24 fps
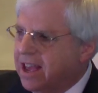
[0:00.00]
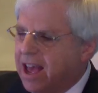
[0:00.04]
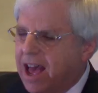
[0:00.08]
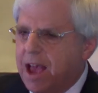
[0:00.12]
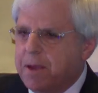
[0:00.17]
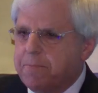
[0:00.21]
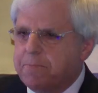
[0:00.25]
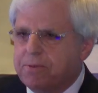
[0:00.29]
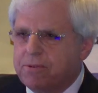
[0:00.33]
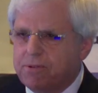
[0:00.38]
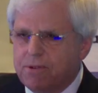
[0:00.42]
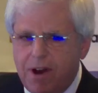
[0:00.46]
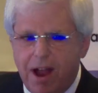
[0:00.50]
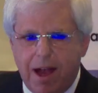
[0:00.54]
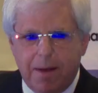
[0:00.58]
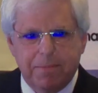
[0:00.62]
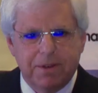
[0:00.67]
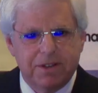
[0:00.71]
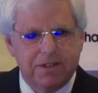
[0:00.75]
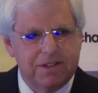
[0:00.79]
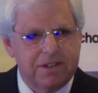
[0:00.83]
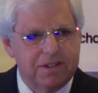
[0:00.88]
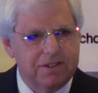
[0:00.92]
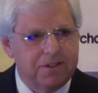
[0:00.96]
I
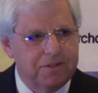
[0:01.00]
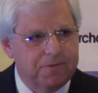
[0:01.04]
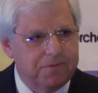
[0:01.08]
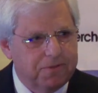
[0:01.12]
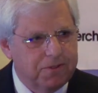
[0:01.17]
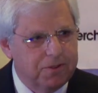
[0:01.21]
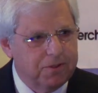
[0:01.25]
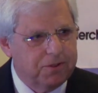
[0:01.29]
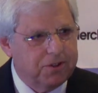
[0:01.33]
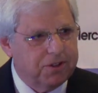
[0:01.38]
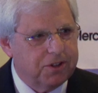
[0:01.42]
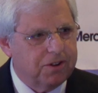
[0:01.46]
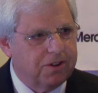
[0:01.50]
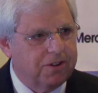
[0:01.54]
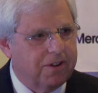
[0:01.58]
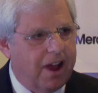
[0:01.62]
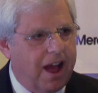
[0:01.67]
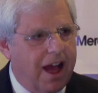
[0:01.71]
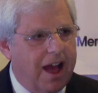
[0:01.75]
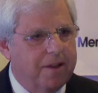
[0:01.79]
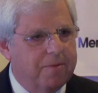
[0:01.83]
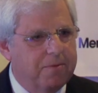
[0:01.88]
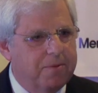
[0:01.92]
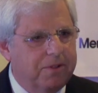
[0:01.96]
promise in the future
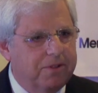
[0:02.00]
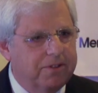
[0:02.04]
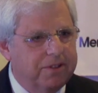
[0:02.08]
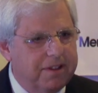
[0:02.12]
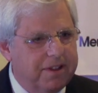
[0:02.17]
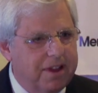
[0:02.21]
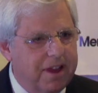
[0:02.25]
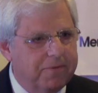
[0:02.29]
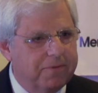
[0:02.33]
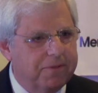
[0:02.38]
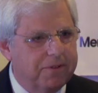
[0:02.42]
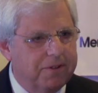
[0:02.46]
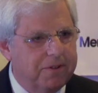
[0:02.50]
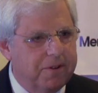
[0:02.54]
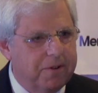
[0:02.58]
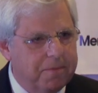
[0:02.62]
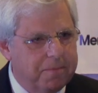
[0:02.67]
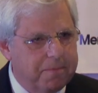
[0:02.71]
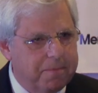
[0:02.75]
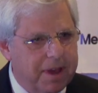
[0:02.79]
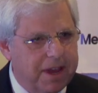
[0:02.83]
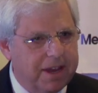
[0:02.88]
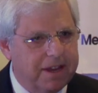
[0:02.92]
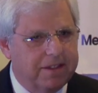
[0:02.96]
I will never
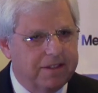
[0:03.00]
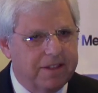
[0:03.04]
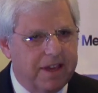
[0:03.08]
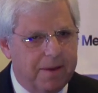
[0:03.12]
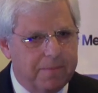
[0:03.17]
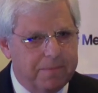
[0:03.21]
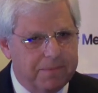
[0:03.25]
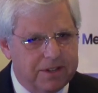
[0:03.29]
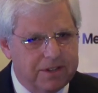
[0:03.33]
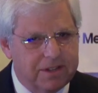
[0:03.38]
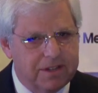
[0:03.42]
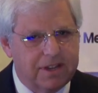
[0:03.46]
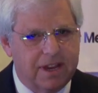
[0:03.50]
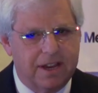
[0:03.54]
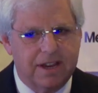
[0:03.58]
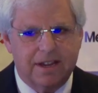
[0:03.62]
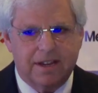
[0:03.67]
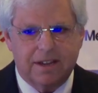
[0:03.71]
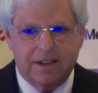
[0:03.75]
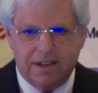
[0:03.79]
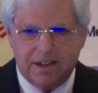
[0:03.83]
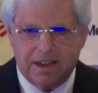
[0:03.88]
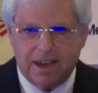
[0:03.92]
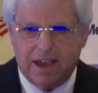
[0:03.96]
make that
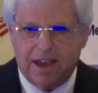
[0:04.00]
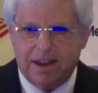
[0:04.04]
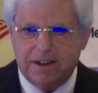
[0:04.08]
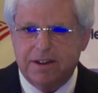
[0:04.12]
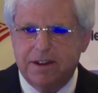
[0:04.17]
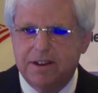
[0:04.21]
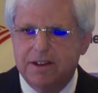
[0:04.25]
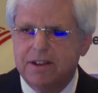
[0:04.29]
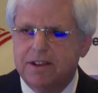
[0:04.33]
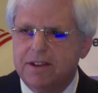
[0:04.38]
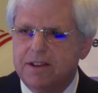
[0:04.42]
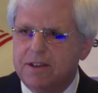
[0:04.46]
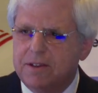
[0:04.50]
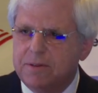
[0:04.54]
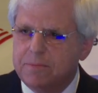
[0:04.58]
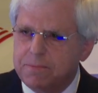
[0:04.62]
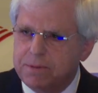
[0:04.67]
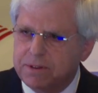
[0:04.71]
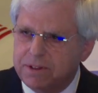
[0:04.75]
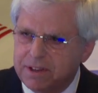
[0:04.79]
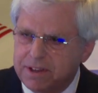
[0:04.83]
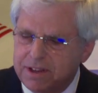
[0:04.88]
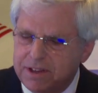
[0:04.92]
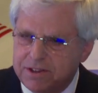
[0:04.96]
mistake again.
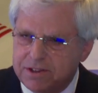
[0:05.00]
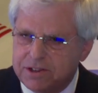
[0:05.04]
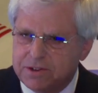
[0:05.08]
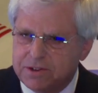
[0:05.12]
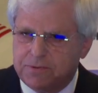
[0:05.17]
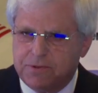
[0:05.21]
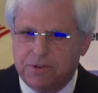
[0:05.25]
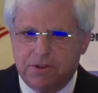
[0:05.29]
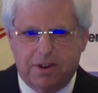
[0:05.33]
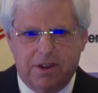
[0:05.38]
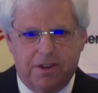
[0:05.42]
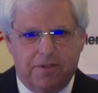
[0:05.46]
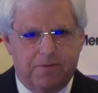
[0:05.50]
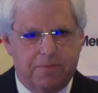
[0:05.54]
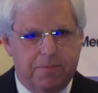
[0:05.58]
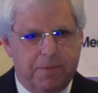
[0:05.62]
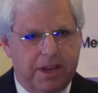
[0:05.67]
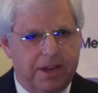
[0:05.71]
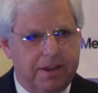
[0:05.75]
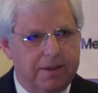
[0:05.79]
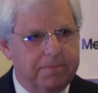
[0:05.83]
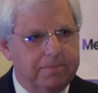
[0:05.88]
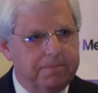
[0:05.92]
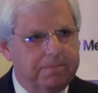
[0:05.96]
Please forgive
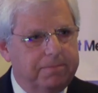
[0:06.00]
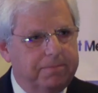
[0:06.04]
me.